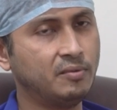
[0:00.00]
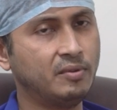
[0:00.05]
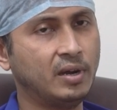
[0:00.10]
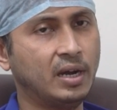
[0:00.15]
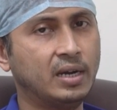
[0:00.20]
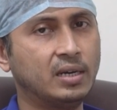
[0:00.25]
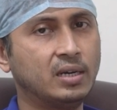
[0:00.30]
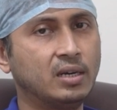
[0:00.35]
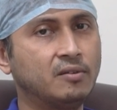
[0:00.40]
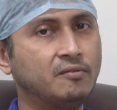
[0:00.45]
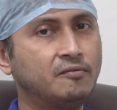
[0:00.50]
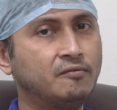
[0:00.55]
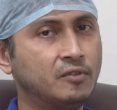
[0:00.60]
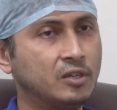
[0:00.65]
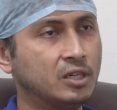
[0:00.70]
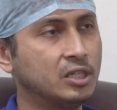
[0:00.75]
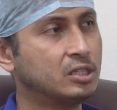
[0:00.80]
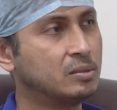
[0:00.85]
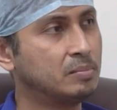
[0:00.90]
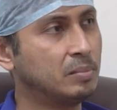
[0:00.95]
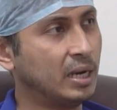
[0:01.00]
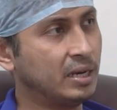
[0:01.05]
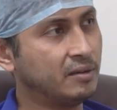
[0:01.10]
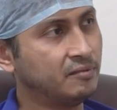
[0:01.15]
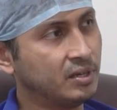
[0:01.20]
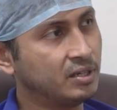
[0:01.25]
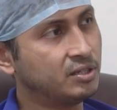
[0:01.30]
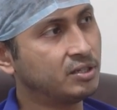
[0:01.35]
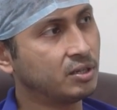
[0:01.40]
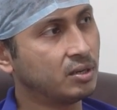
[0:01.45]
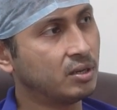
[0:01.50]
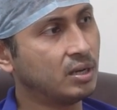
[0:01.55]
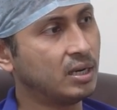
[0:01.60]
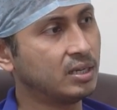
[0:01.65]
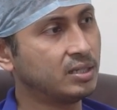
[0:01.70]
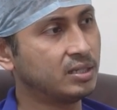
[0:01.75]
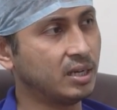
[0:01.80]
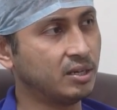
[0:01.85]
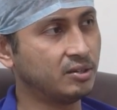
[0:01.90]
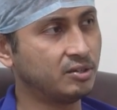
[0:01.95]
we've had our first
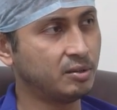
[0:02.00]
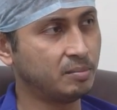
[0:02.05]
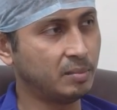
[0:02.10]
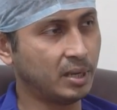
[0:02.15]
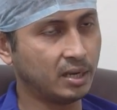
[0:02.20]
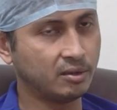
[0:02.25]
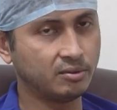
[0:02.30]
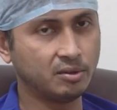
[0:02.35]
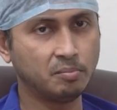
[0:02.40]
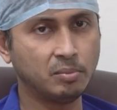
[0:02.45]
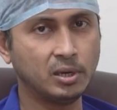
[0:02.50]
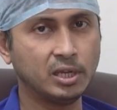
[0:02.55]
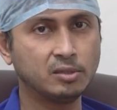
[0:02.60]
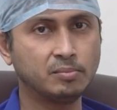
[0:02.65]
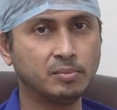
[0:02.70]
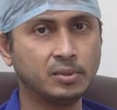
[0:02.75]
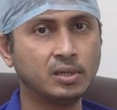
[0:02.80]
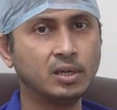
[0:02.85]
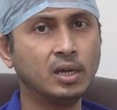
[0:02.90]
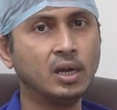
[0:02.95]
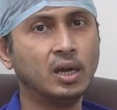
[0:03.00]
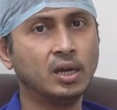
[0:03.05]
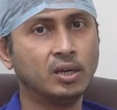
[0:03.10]
biventricular centrifugal replacement.